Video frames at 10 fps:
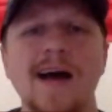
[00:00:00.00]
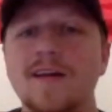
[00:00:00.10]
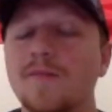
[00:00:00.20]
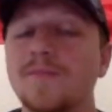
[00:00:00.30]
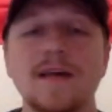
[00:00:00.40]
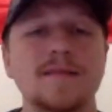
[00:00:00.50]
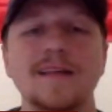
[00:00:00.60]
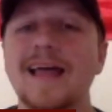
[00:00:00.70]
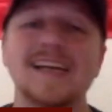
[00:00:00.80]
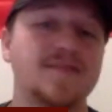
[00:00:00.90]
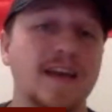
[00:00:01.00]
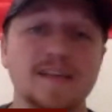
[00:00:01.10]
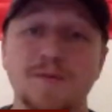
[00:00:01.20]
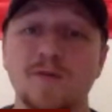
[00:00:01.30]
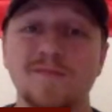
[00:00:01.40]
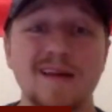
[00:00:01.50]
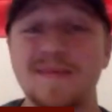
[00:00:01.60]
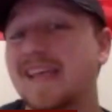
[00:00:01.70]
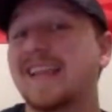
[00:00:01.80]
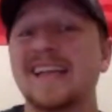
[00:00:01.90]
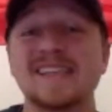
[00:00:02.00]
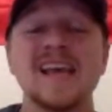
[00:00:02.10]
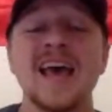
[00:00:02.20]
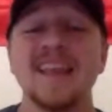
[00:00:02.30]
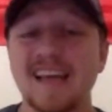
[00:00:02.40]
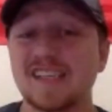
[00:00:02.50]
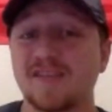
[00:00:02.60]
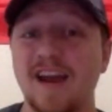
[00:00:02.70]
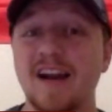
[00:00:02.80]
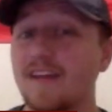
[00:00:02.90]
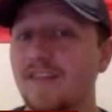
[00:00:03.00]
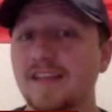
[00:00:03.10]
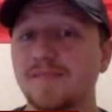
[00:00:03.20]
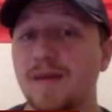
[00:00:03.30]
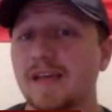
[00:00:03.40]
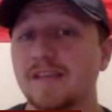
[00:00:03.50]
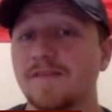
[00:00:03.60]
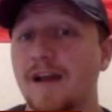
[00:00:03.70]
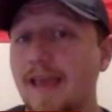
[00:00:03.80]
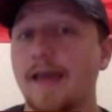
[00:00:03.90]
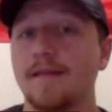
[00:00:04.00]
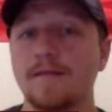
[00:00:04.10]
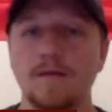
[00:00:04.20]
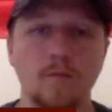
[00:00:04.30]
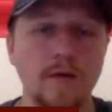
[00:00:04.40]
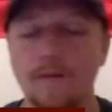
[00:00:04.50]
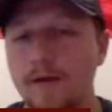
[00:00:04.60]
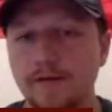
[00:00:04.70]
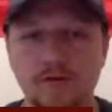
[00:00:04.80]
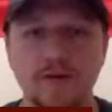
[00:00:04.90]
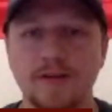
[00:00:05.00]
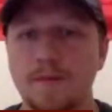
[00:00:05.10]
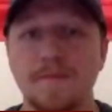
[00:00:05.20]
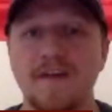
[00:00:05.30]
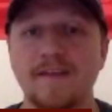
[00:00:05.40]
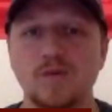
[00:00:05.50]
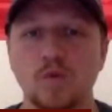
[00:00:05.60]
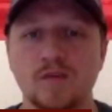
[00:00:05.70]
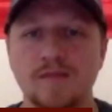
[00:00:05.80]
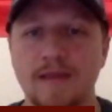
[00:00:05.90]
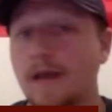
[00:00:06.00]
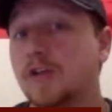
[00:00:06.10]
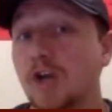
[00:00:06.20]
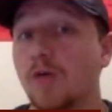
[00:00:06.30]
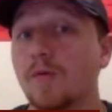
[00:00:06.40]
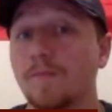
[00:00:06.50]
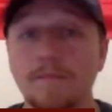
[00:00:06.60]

Las Vegas Bowl. I mean, like, that's the reality of this. Because, we treat the Group of 5 schools like a joke.